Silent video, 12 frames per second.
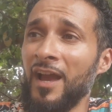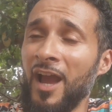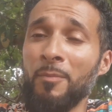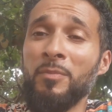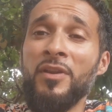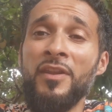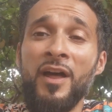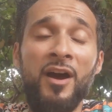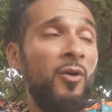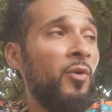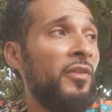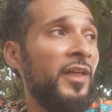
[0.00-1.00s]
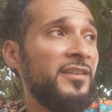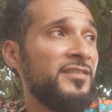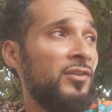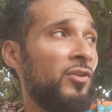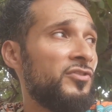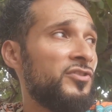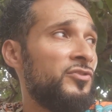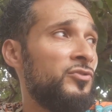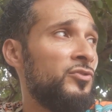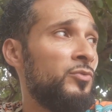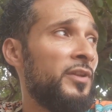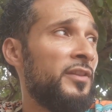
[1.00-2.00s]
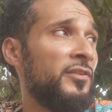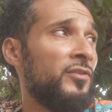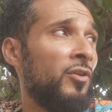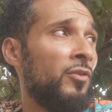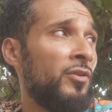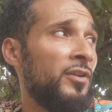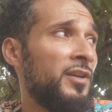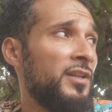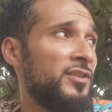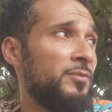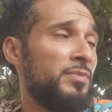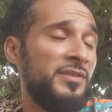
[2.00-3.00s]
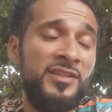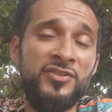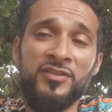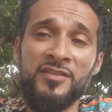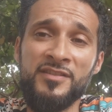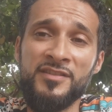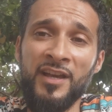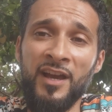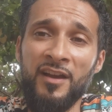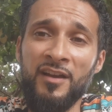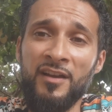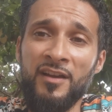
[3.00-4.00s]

happen now, and that's a lot to do with, you know, the positions that